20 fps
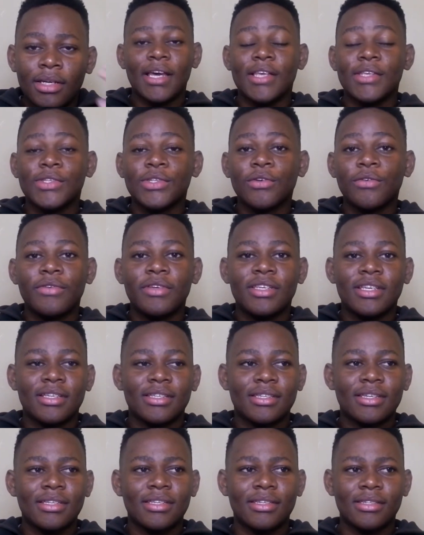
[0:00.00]
And so features
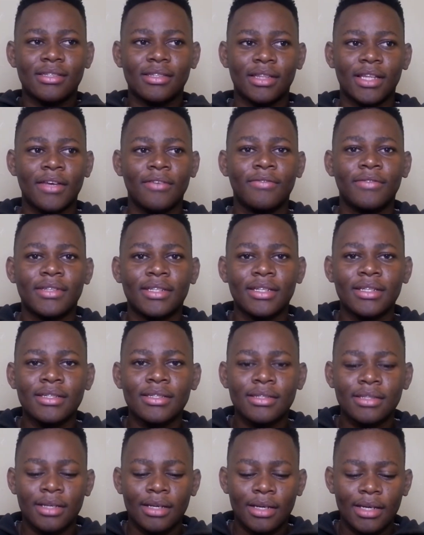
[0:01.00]
such as live
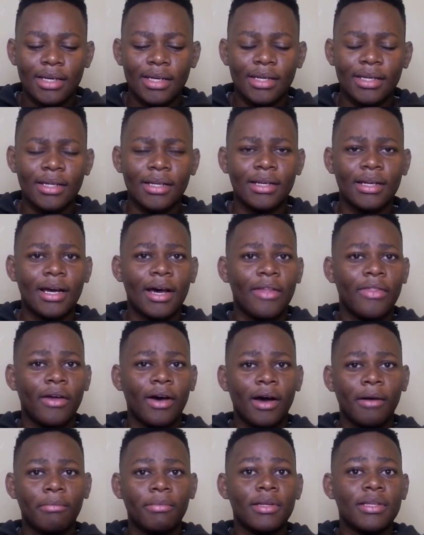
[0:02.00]
text and other
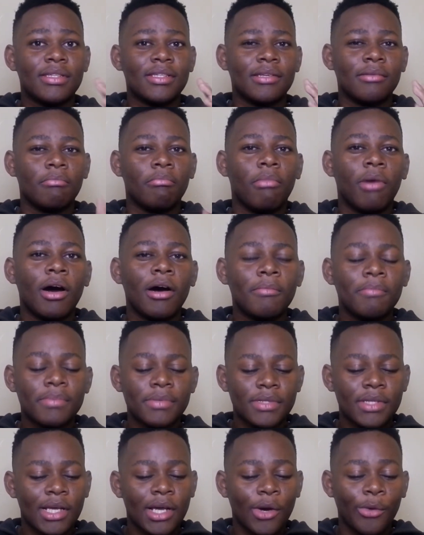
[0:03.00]
updates in
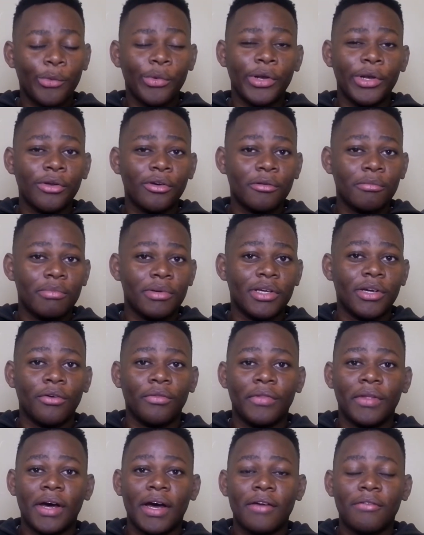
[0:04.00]
maps will not be
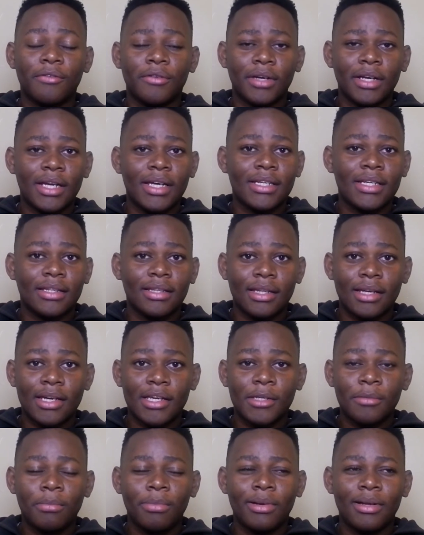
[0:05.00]
on the iPhone 8 and the
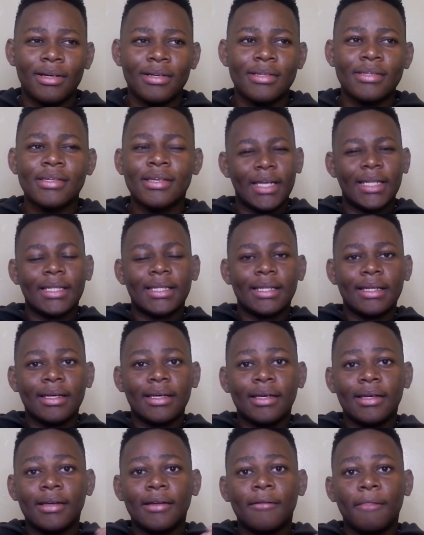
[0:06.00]
8 Plus and
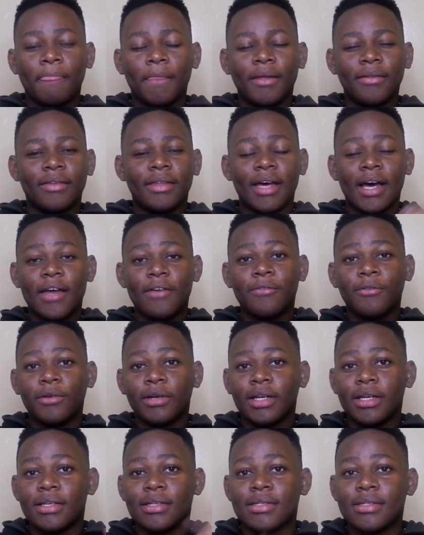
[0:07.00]
the
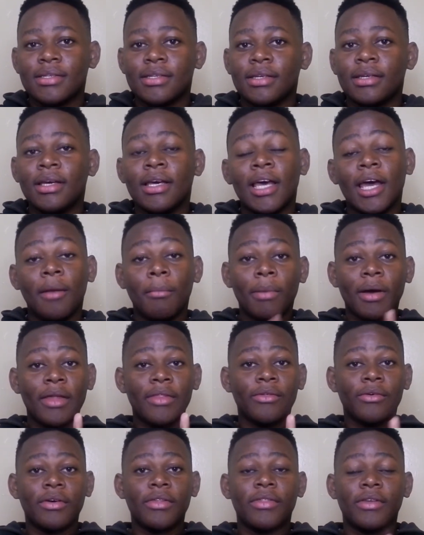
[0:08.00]
iPhone SE. And by
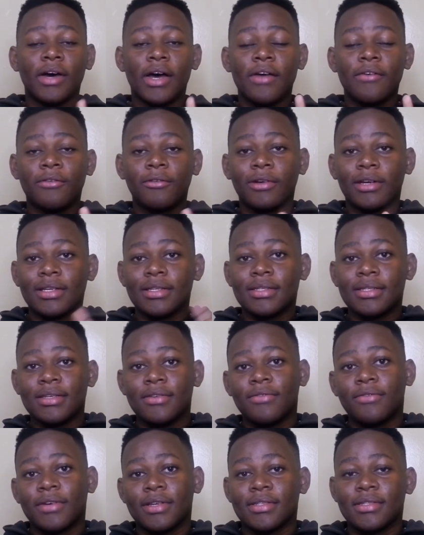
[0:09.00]
the way, the iPhone SE
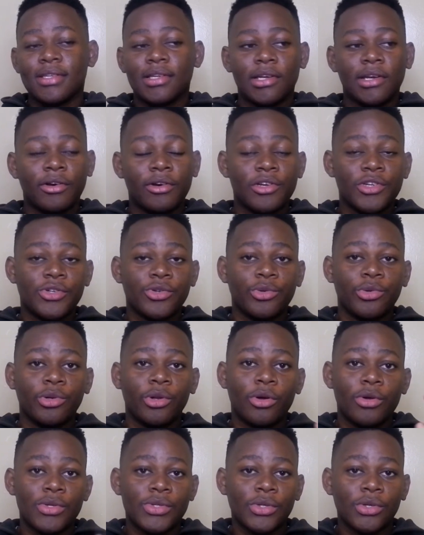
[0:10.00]
first generation
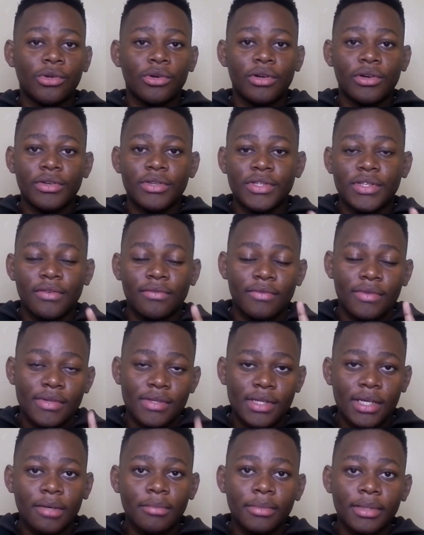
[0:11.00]
will also not receive
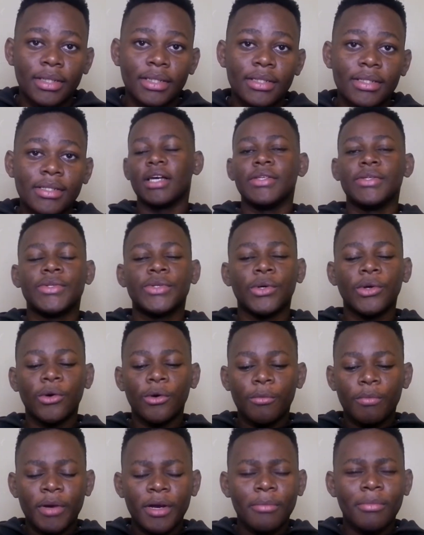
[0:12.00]
this update. And
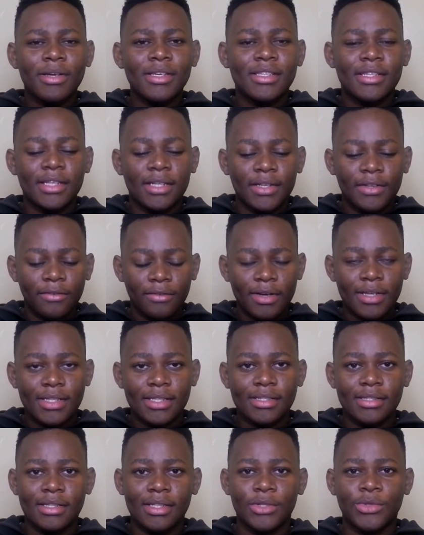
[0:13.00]
so pretty much the
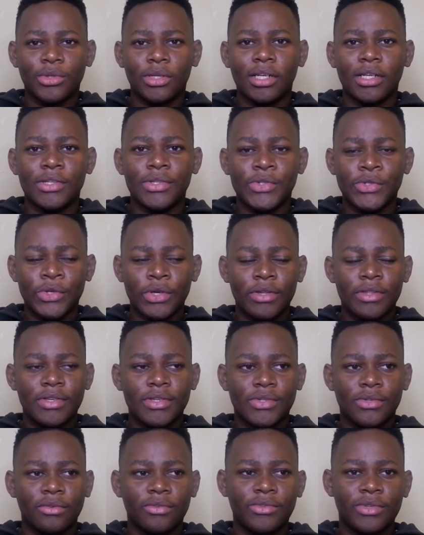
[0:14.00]
devices that will enjoy
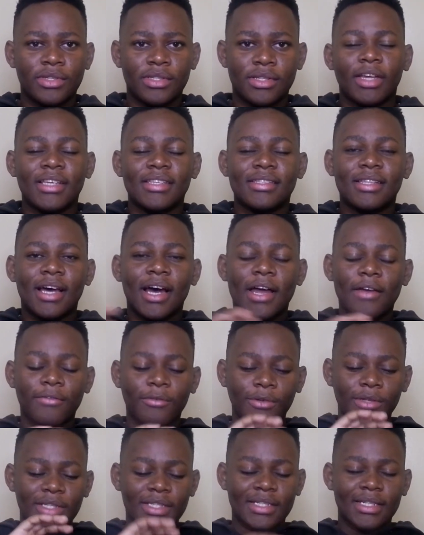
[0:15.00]
this software is the
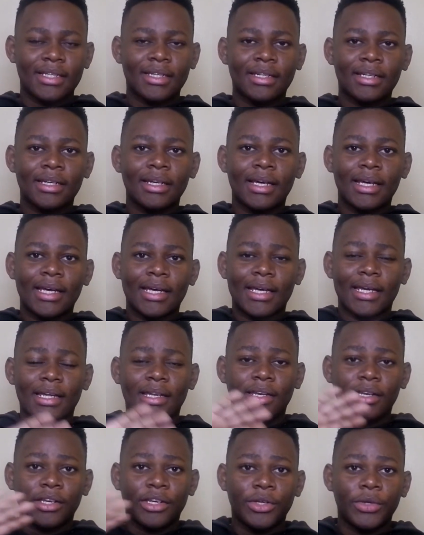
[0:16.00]
iPhone 10
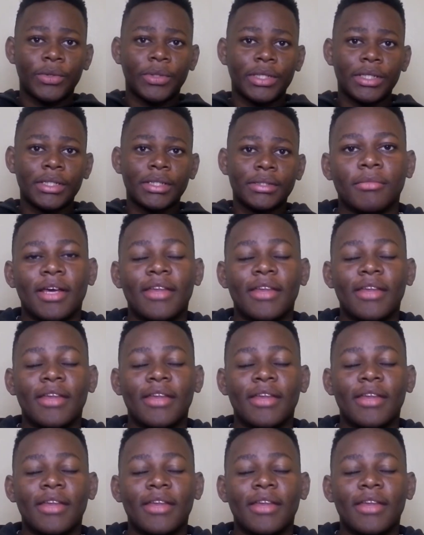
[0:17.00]
and newer.